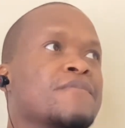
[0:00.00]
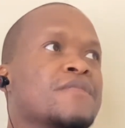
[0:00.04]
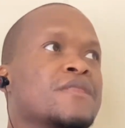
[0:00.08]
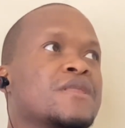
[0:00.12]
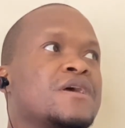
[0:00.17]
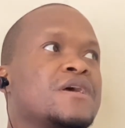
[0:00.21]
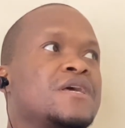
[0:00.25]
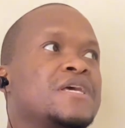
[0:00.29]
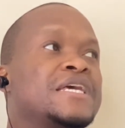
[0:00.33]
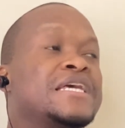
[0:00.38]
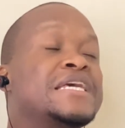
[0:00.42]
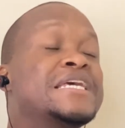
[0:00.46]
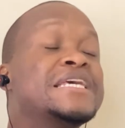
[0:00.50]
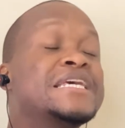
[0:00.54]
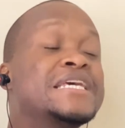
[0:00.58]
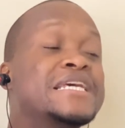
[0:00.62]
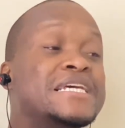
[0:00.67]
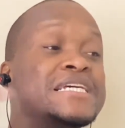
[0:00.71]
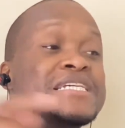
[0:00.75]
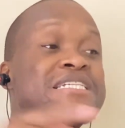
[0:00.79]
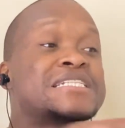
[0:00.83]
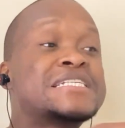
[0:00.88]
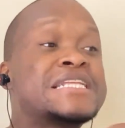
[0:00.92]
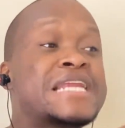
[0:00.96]

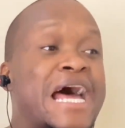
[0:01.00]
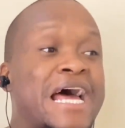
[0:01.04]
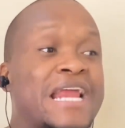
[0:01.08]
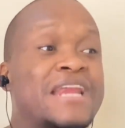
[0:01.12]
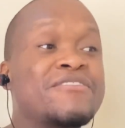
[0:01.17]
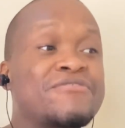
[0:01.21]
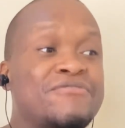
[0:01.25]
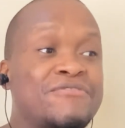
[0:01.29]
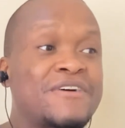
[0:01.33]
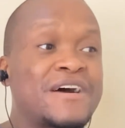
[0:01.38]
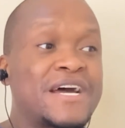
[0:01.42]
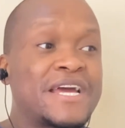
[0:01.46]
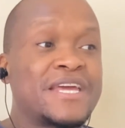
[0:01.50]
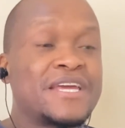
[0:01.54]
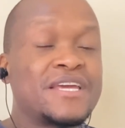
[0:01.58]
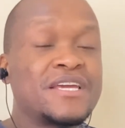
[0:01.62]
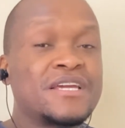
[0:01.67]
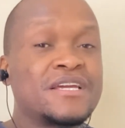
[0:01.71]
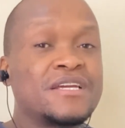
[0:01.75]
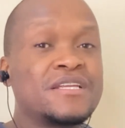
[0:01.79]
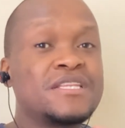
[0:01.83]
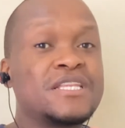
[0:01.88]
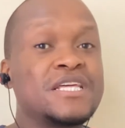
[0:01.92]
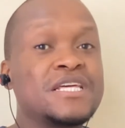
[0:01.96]
he is
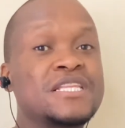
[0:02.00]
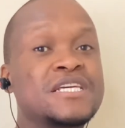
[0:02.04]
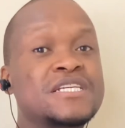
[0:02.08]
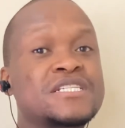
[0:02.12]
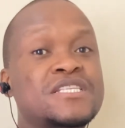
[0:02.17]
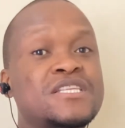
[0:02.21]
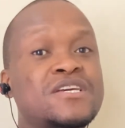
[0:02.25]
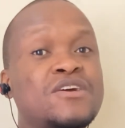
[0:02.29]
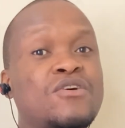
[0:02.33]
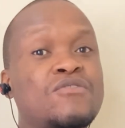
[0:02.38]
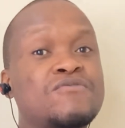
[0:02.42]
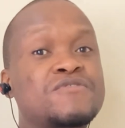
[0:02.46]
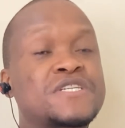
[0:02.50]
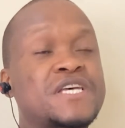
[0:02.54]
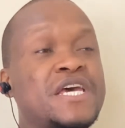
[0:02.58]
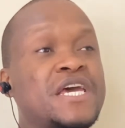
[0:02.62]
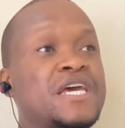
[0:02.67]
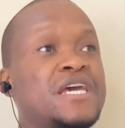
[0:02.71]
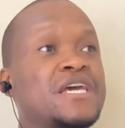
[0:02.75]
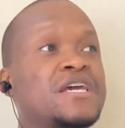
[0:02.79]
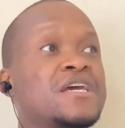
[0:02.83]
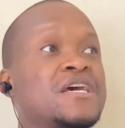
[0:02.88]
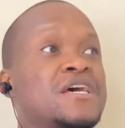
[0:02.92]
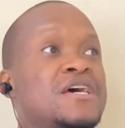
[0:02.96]
nullifying this thing of
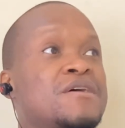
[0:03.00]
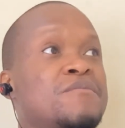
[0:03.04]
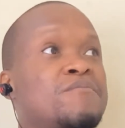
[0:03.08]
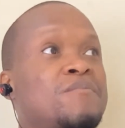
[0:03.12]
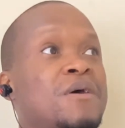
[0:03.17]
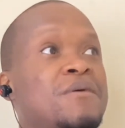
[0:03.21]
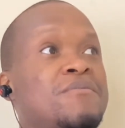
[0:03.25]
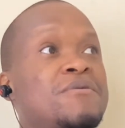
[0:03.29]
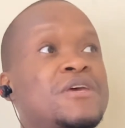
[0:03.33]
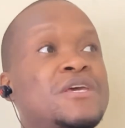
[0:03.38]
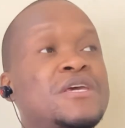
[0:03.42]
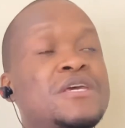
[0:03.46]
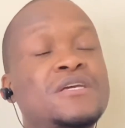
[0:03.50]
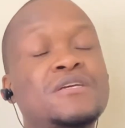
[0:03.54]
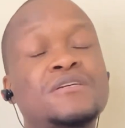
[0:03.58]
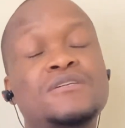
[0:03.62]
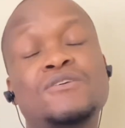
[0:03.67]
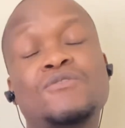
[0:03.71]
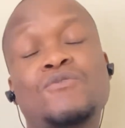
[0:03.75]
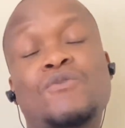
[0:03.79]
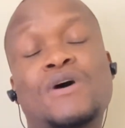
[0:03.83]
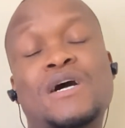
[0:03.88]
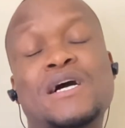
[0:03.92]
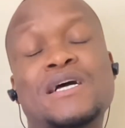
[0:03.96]
saying maybe
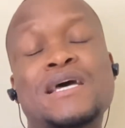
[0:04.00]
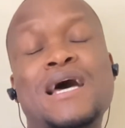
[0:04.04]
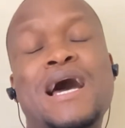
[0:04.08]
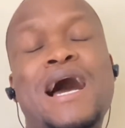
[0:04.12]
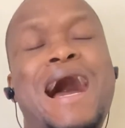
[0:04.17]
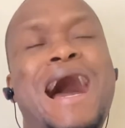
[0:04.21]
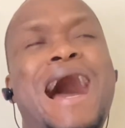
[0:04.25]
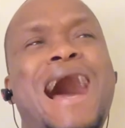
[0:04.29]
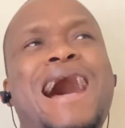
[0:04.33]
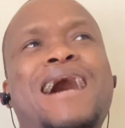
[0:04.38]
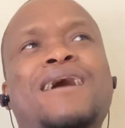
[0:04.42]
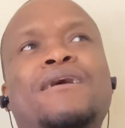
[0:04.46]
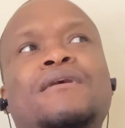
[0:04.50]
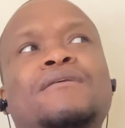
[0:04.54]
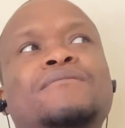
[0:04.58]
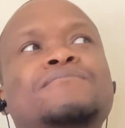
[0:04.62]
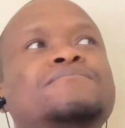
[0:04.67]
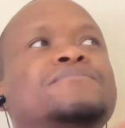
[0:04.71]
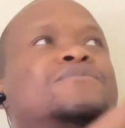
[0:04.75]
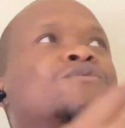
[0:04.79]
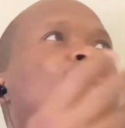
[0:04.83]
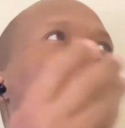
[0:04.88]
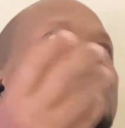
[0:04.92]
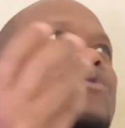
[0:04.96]
you are...
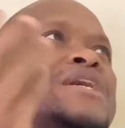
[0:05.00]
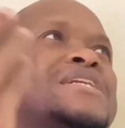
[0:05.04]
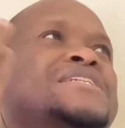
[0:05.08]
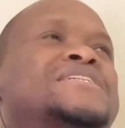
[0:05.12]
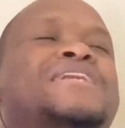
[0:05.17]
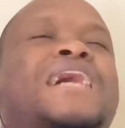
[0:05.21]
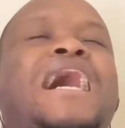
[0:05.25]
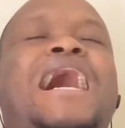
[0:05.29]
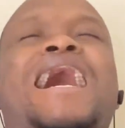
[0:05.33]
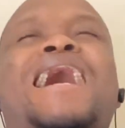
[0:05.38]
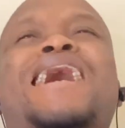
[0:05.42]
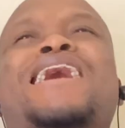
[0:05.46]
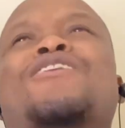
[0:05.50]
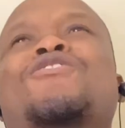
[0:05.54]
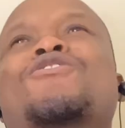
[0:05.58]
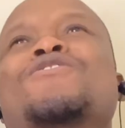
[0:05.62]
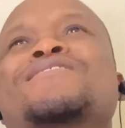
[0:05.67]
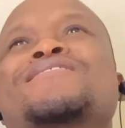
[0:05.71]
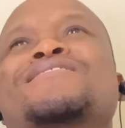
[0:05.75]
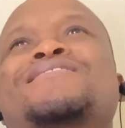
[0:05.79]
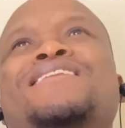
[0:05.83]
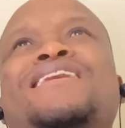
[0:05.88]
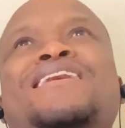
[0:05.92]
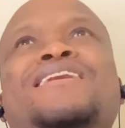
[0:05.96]
Which I
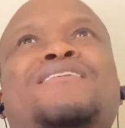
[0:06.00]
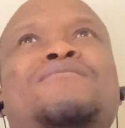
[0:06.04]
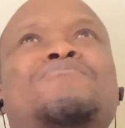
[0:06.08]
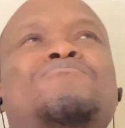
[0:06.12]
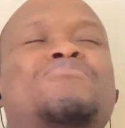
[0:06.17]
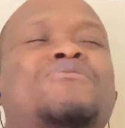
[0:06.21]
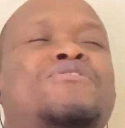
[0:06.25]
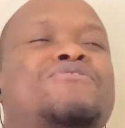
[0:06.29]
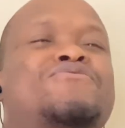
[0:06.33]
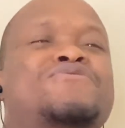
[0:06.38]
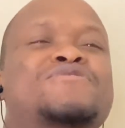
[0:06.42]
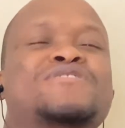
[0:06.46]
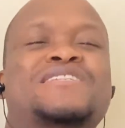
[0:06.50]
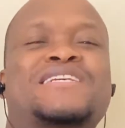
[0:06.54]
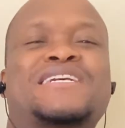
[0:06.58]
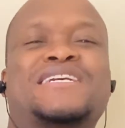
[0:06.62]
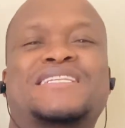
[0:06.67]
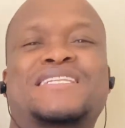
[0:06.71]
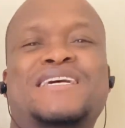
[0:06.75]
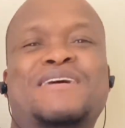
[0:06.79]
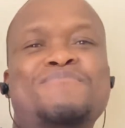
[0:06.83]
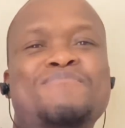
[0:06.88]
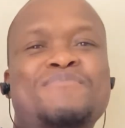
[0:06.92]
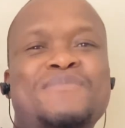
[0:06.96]
don't think Mpofu said
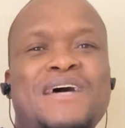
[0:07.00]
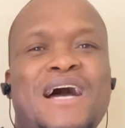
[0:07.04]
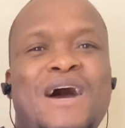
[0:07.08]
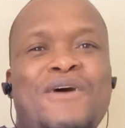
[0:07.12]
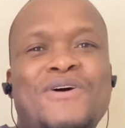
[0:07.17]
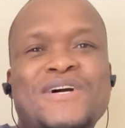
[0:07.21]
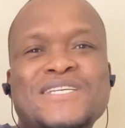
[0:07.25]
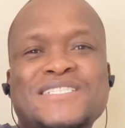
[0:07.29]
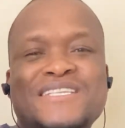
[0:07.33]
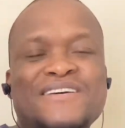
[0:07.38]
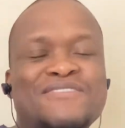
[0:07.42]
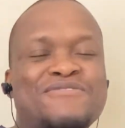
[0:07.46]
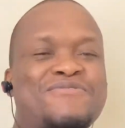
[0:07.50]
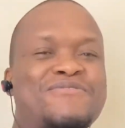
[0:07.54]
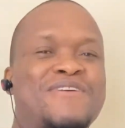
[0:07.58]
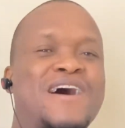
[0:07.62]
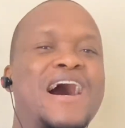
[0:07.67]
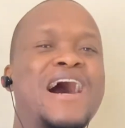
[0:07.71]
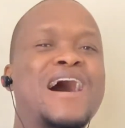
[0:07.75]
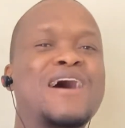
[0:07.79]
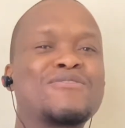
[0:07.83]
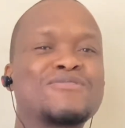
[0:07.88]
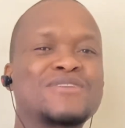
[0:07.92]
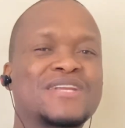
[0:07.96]
I was the
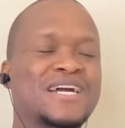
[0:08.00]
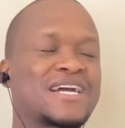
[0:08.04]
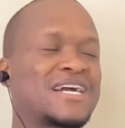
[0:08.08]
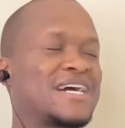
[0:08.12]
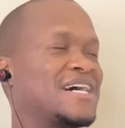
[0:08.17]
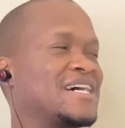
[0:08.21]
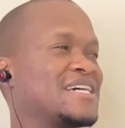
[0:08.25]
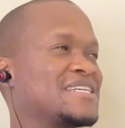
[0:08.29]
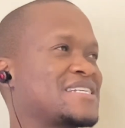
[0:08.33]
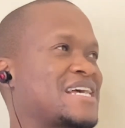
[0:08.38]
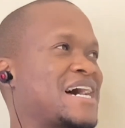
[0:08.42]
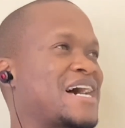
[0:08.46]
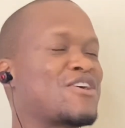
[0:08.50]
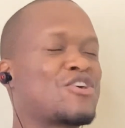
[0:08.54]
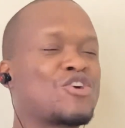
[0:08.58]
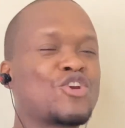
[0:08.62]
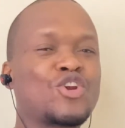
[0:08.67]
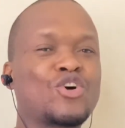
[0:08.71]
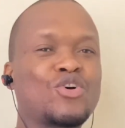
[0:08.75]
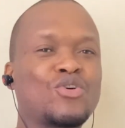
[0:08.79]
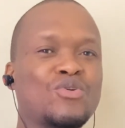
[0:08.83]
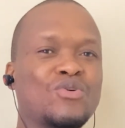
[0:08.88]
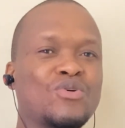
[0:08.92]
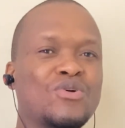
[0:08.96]
founder, guys. I don't
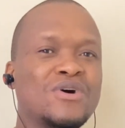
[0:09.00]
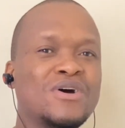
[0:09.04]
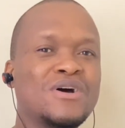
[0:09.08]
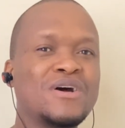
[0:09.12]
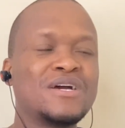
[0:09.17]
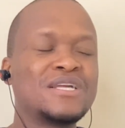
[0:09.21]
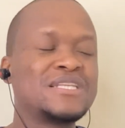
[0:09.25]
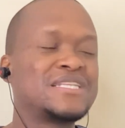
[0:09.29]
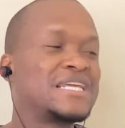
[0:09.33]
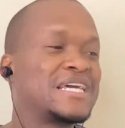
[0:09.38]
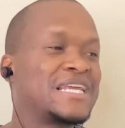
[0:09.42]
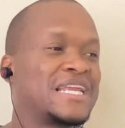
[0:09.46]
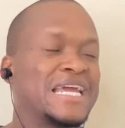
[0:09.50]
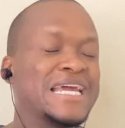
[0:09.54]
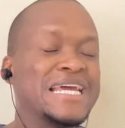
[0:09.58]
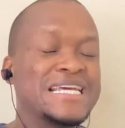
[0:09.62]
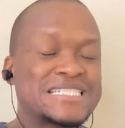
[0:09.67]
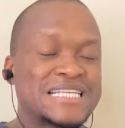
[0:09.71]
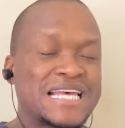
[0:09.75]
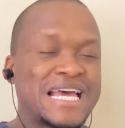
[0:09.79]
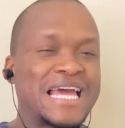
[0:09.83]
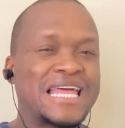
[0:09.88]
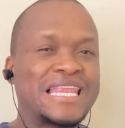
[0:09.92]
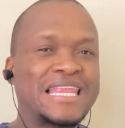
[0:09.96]
know. Did he
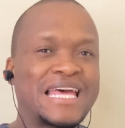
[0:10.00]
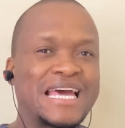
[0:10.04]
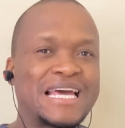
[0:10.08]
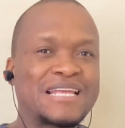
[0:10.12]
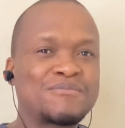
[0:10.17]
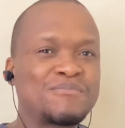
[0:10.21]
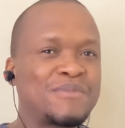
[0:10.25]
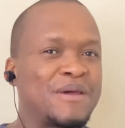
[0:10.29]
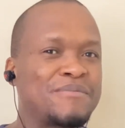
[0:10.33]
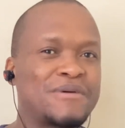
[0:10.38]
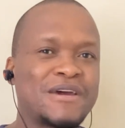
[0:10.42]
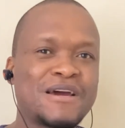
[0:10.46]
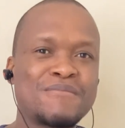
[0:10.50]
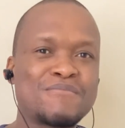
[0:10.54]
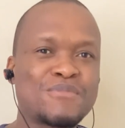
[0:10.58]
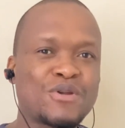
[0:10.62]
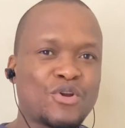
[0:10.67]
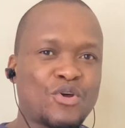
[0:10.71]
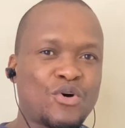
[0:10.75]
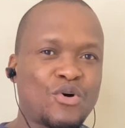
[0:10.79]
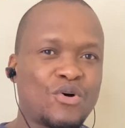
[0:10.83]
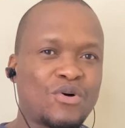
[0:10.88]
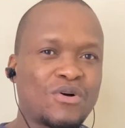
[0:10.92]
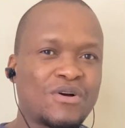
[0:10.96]
say that? Maybe I'm
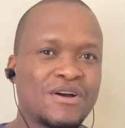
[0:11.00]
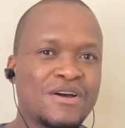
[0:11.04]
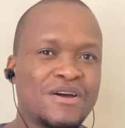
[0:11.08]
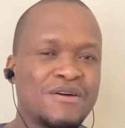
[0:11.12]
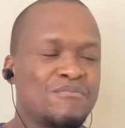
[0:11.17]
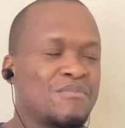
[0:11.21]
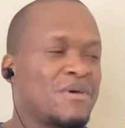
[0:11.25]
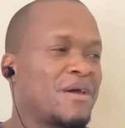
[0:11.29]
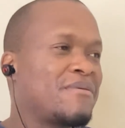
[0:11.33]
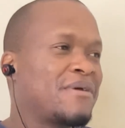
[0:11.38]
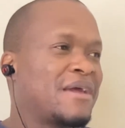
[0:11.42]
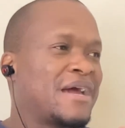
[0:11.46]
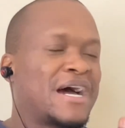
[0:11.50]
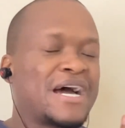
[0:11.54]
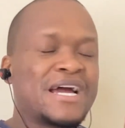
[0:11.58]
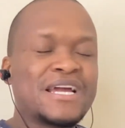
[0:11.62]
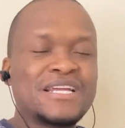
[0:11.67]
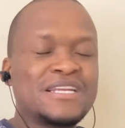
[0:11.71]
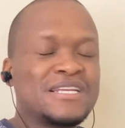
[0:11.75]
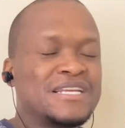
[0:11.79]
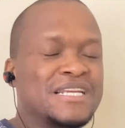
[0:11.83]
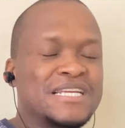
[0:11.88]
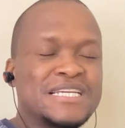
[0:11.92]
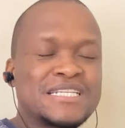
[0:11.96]
wrong. Maybe I
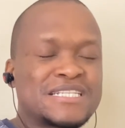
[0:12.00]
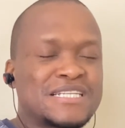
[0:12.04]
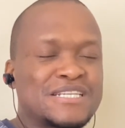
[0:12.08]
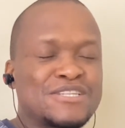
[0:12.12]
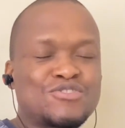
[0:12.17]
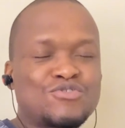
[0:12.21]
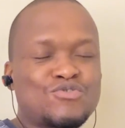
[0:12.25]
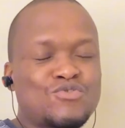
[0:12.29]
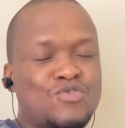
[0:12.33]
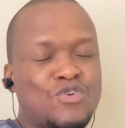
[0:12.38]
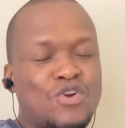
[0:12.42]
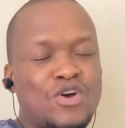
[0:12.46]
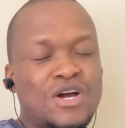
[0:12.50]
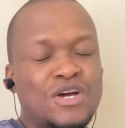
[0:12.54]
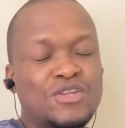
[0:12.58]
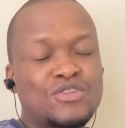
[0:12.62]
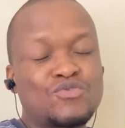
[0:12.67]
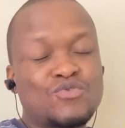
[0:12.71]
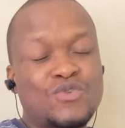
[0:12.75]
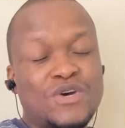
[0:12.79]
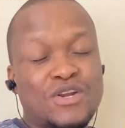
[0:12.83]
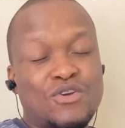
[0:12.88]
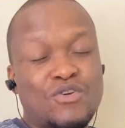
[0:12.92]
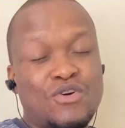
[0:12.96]
listened to
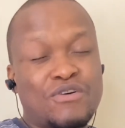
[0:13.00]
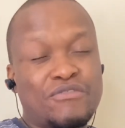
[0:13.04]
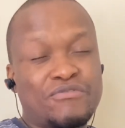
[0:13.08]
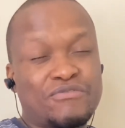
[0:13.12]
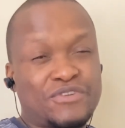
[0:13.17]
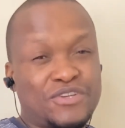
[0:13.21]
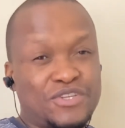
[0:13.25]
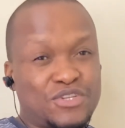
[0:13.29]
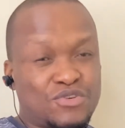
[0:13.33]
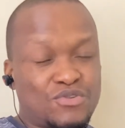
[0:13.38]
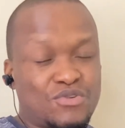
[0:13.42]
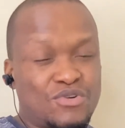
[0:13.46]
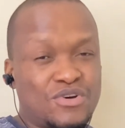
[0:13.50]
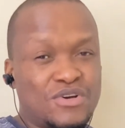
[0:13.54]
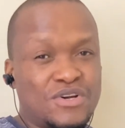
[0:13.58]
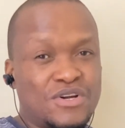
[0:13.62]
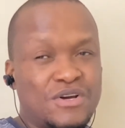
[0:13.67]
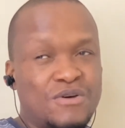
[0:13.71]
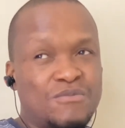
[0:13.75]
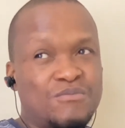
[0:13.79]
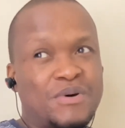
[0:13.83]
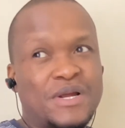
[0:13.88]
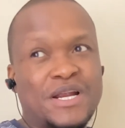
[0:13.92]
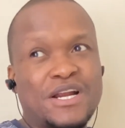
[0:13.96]
a wrong video.
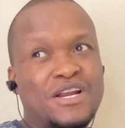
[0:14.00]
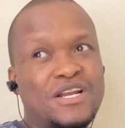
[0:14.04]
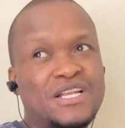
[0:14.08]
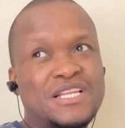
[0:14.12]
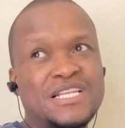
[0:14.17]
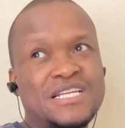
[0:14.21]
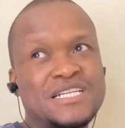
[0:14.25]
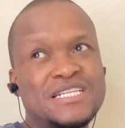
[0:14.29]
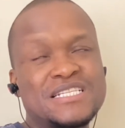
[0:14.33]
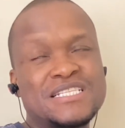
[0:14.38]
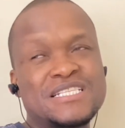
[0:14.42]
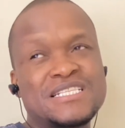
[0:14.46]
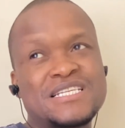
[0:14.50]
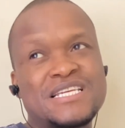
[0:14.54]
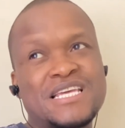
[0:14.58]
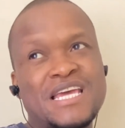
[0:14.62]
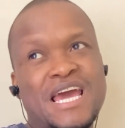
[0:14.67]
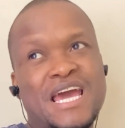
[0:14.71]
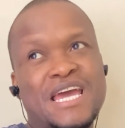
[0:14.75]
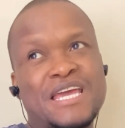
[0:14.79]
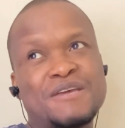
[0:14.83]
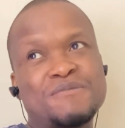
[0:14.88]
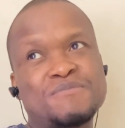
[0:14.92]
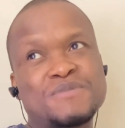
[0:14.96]
But I didn't hear him